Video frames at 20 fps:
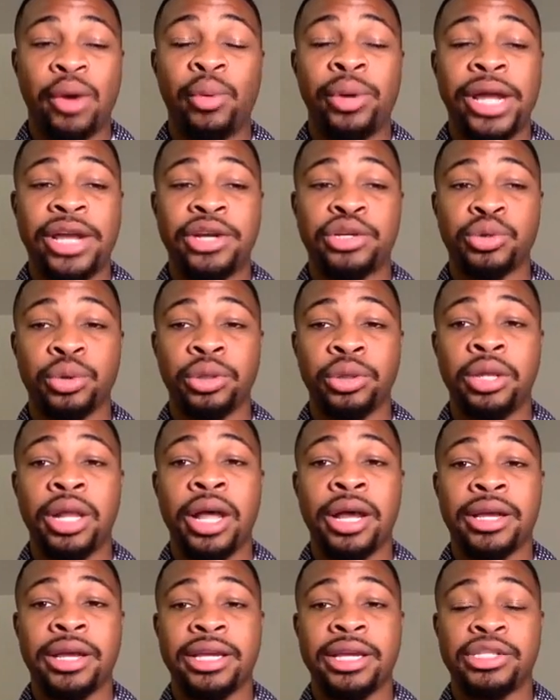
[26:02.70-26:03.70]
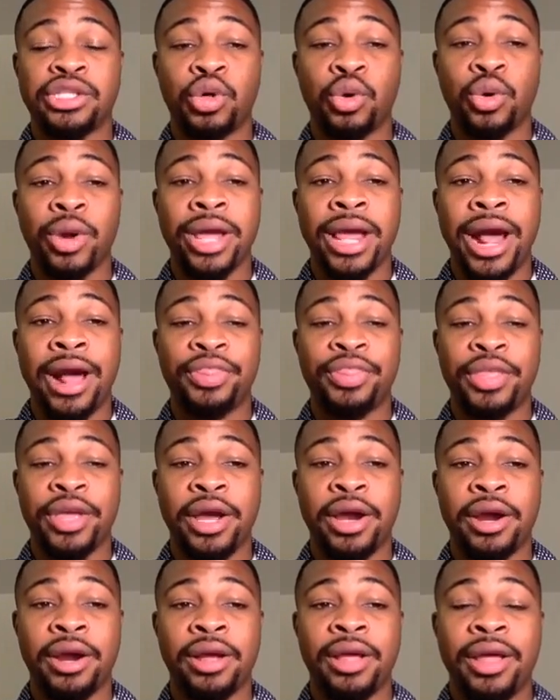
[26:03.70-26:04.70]
what Andrew Luck is doing out
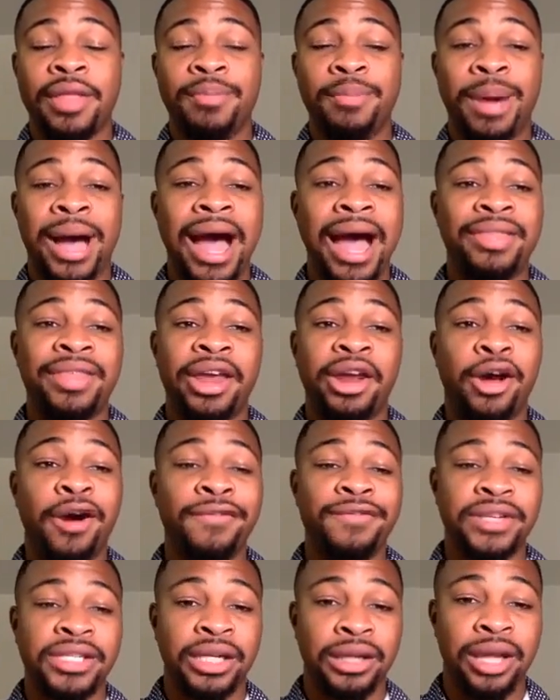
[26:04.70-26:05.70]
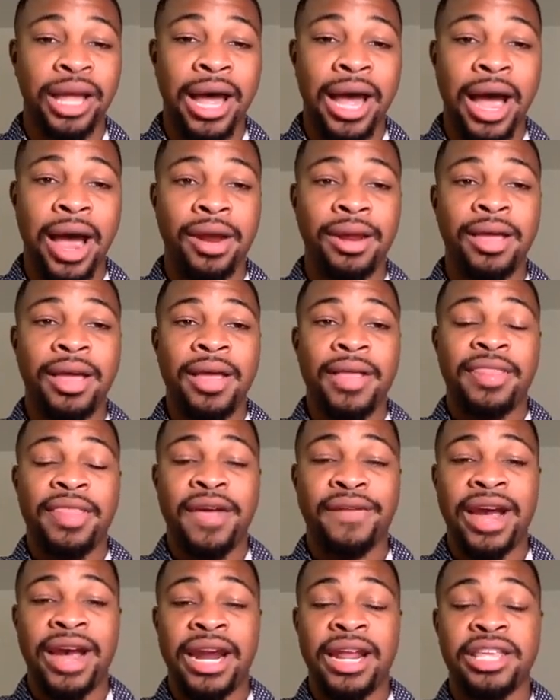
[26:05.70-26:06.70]
there behind that offensive line.
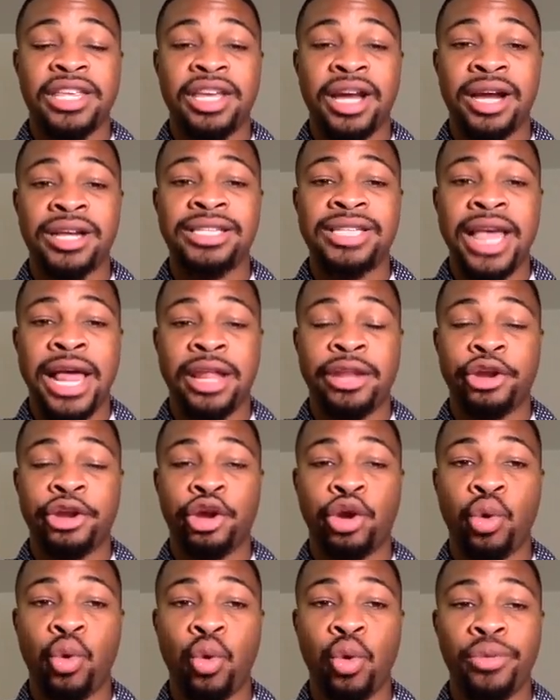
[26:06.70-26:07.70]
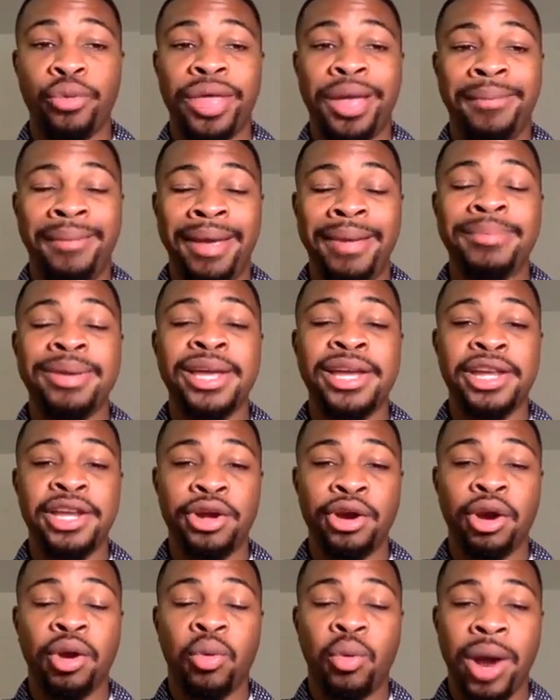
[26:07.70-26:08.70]
They've got a young, talented core. They may be a
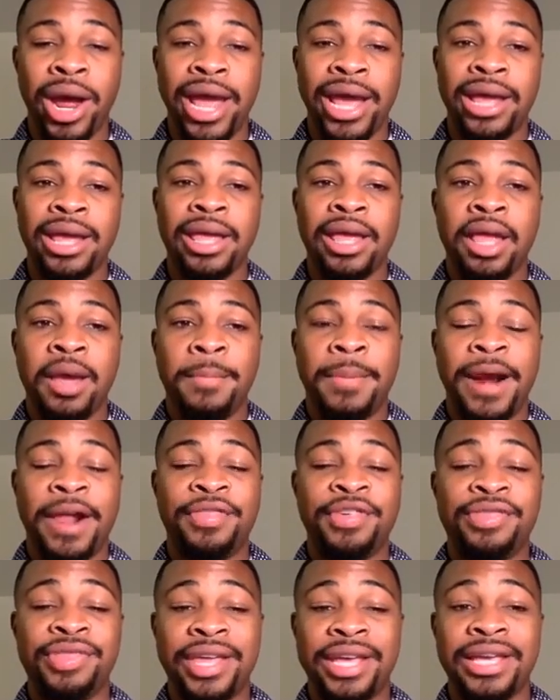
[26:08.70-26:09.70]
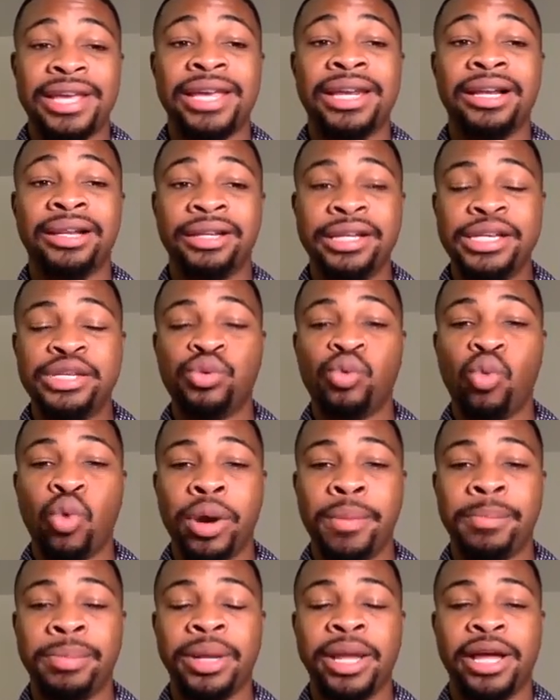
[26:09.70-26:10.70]
year away, but I think they can get at least one
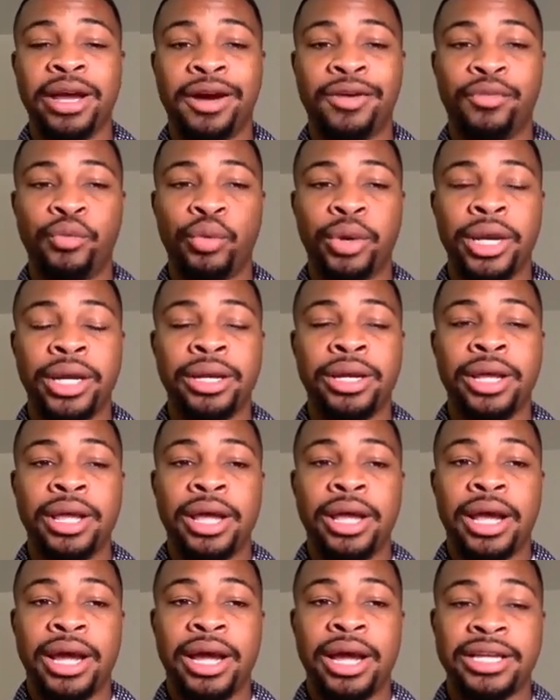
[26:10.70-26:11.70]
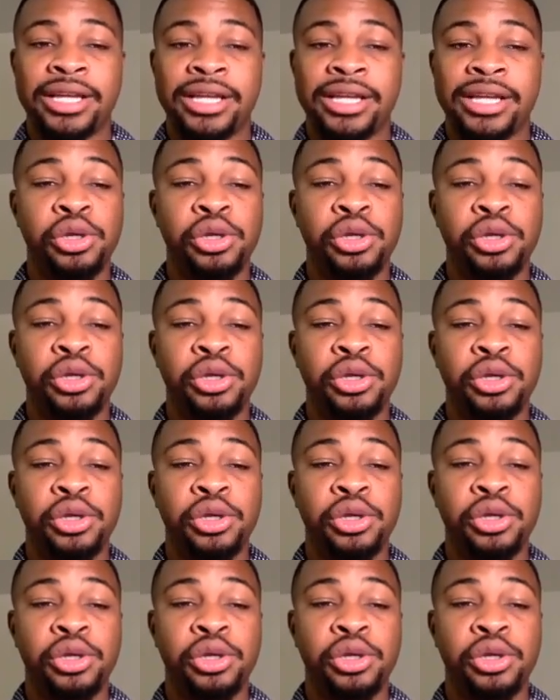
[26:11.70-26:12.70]
playoff win against a Houston
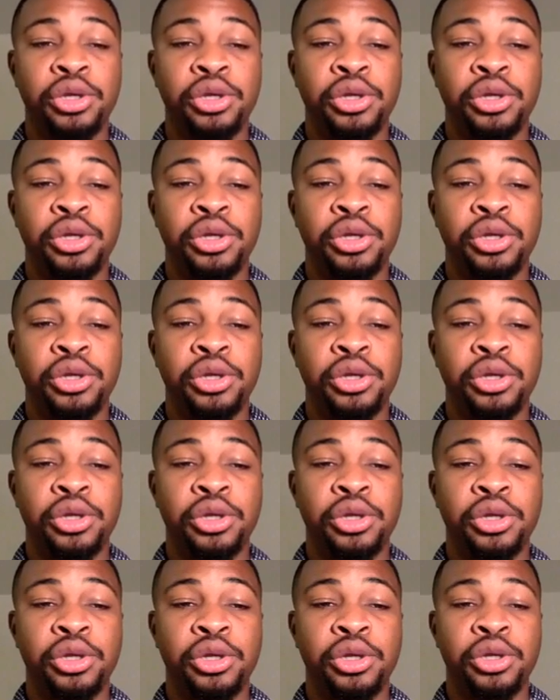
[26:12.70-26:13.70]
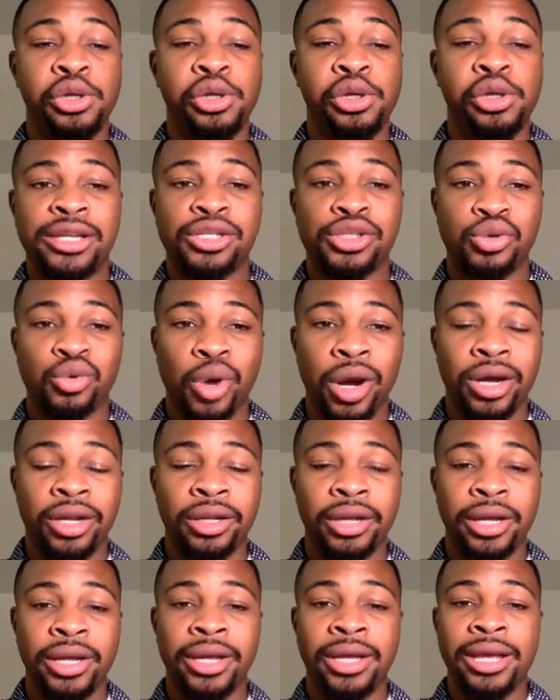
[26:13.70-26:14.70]
team that's offensive line is
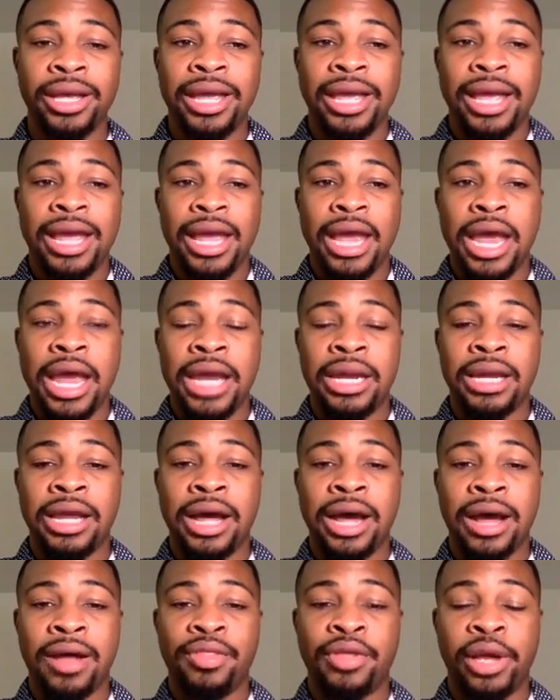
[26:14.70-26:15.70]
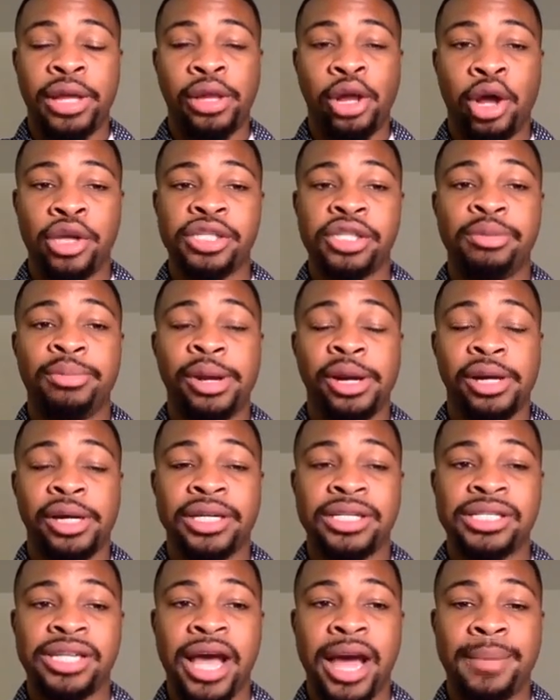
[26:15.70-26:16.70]
struggling, and they lost
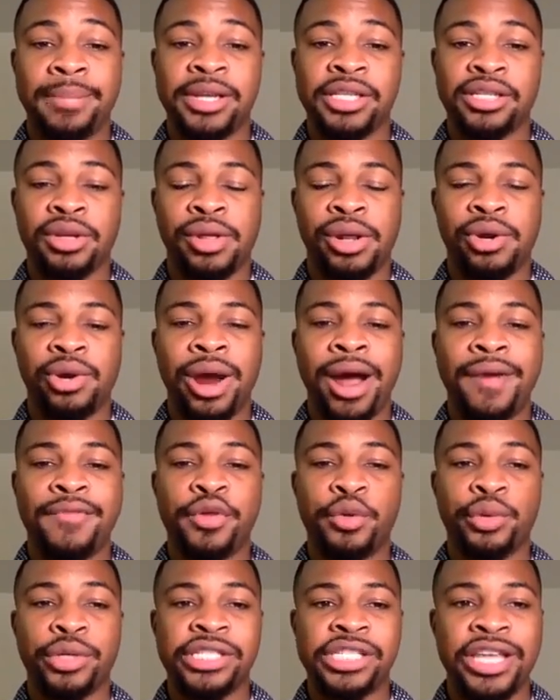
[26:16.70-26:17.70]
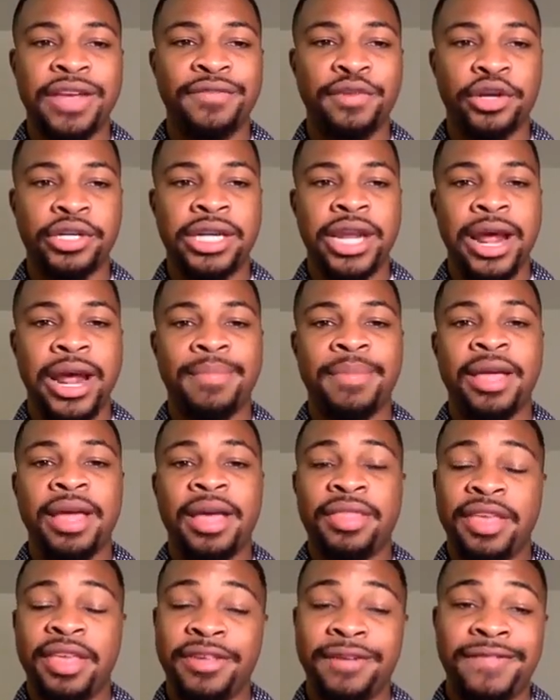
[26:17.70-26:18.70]
Demaryius Thomas, so they don't have the receiver depth
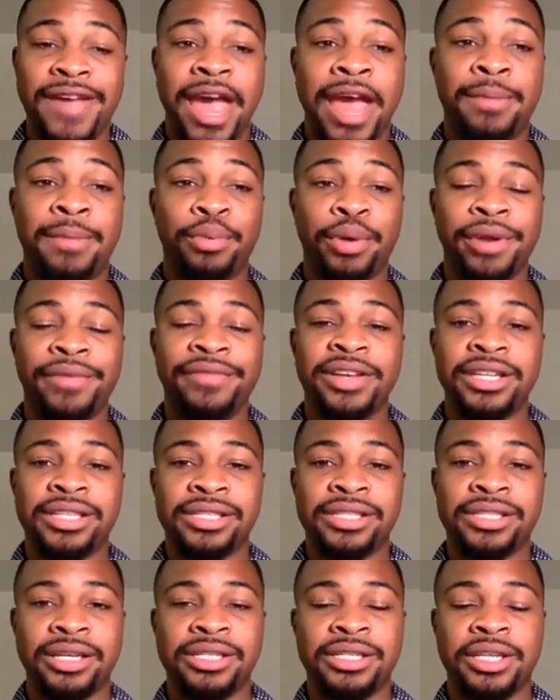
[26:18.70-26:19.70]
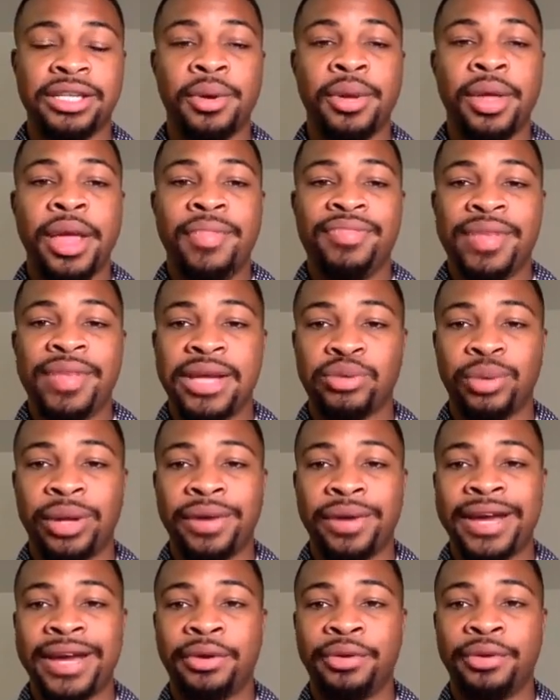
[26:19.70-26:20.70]
that they've had previously. So that's what I've
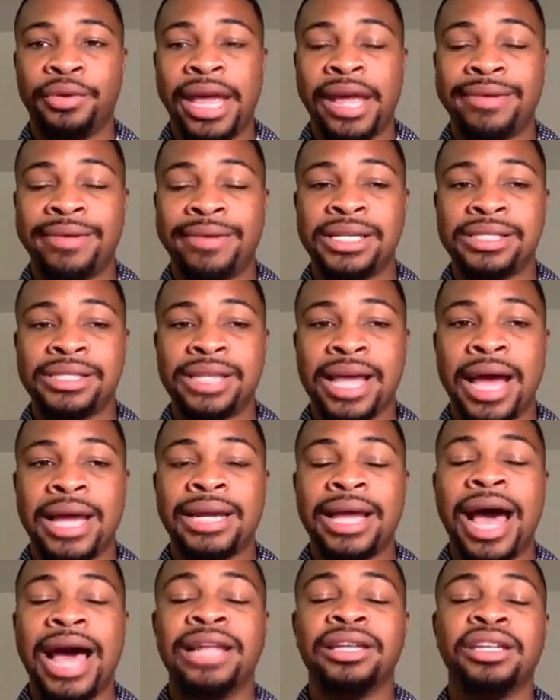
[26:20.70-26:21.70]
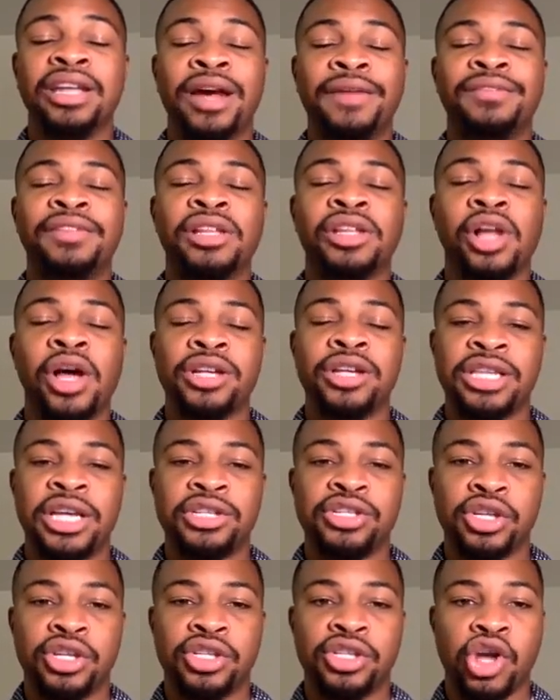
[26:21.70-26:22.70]
got on the AFC side. I love the Los
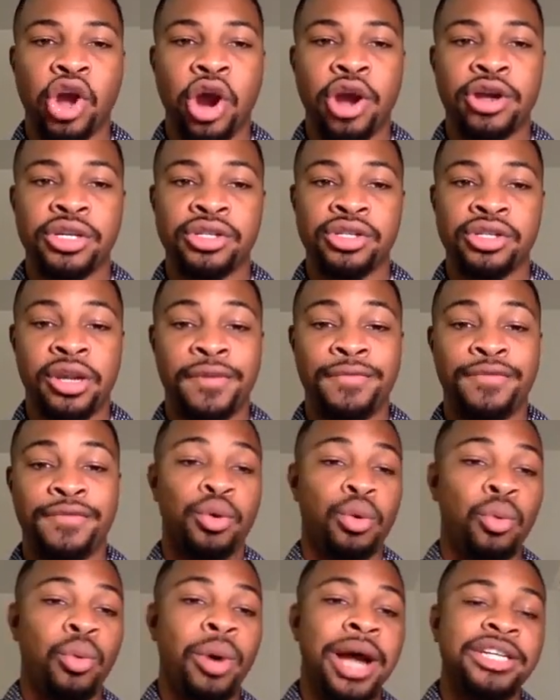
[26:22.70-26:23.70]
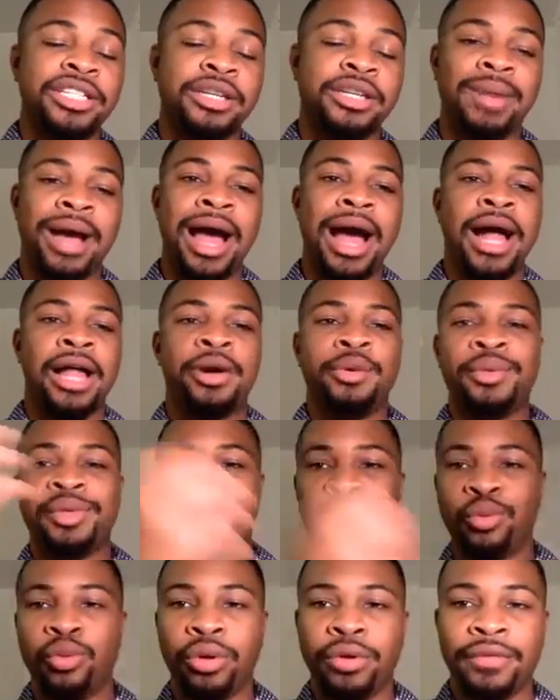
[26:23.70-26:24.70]
Angeles Chargers, and if you were watching my Howling with
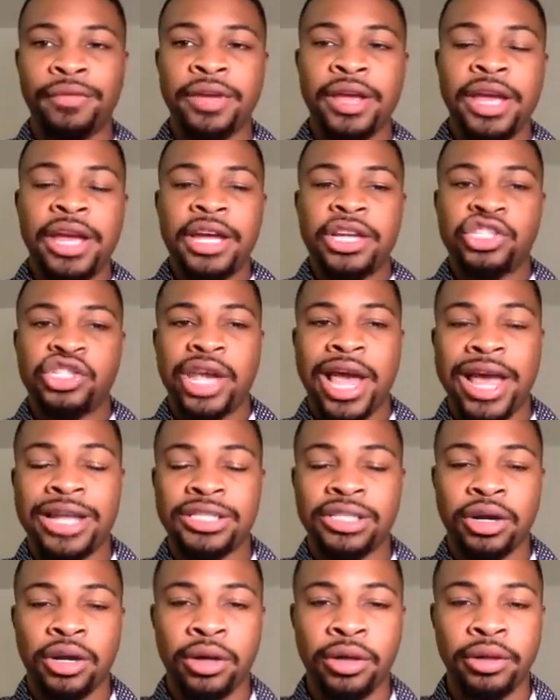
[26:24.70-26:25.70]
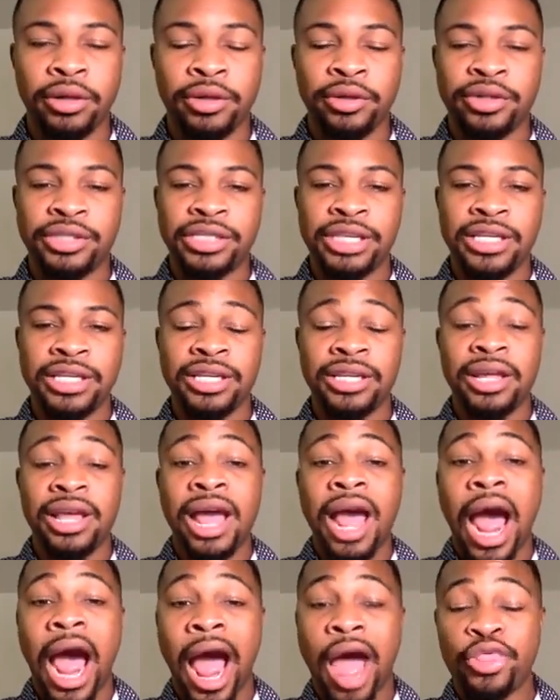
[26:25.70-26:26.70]
the Wolfe chats earlier this season,
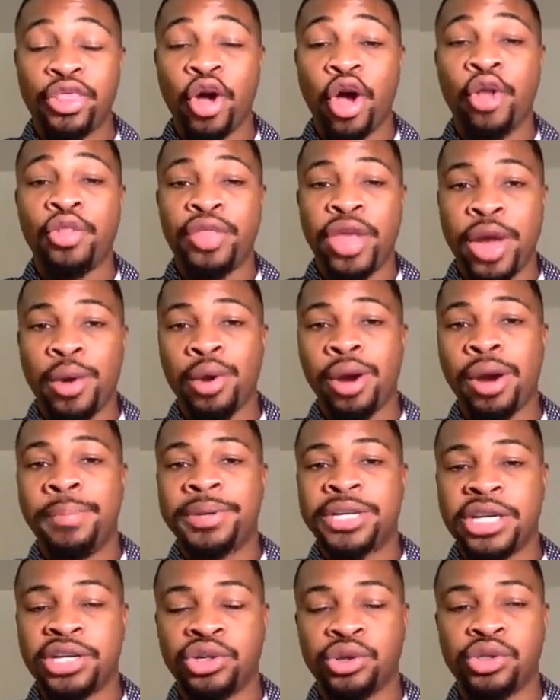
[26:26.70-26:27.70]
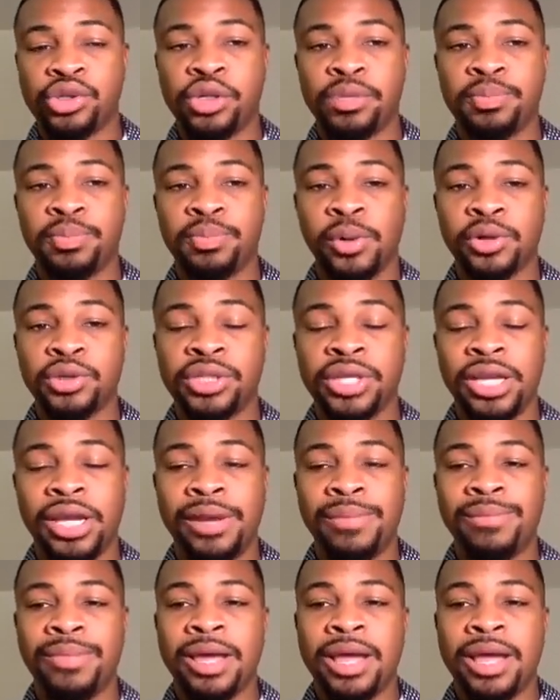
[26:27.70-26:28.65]
I thought they were a potential Super Bowl team,